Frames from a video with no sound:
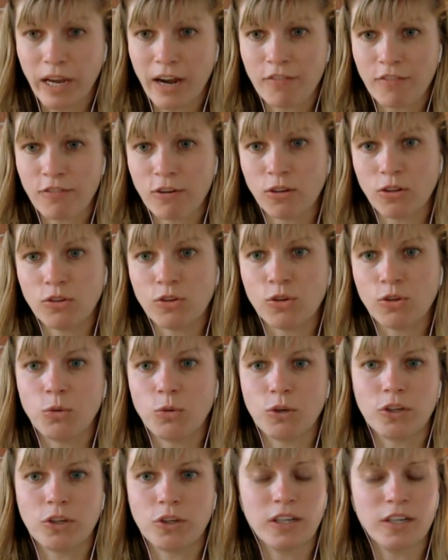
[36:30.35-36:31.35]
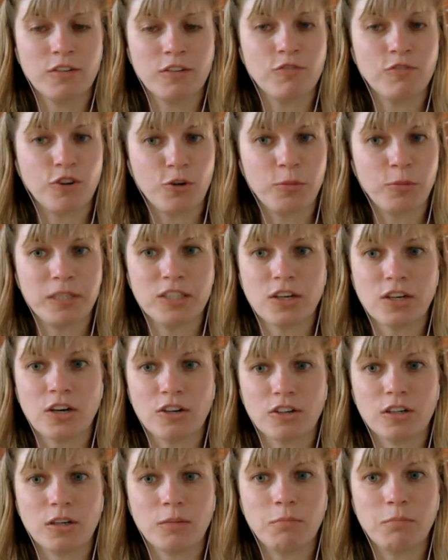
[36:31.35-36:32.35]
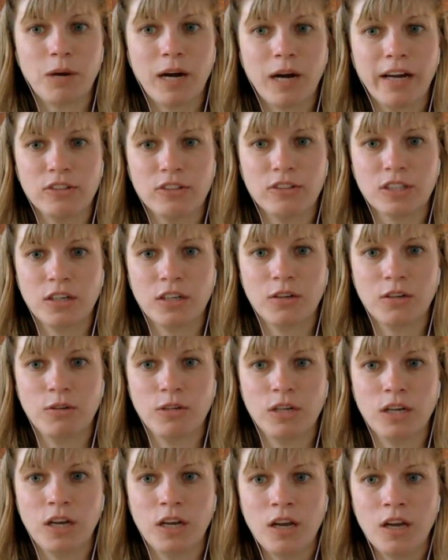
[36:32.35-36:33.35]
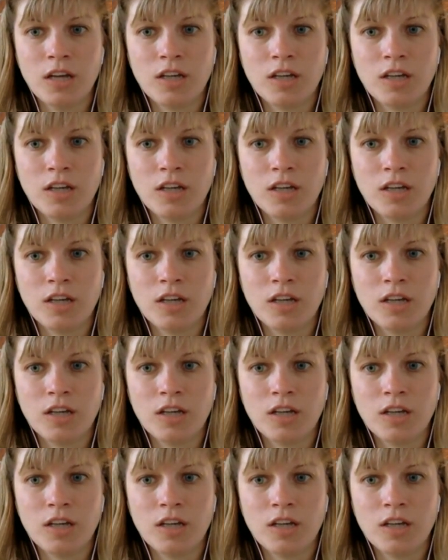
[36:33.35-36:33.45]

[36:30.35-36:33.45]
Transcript: have our local working environments, our compiled code,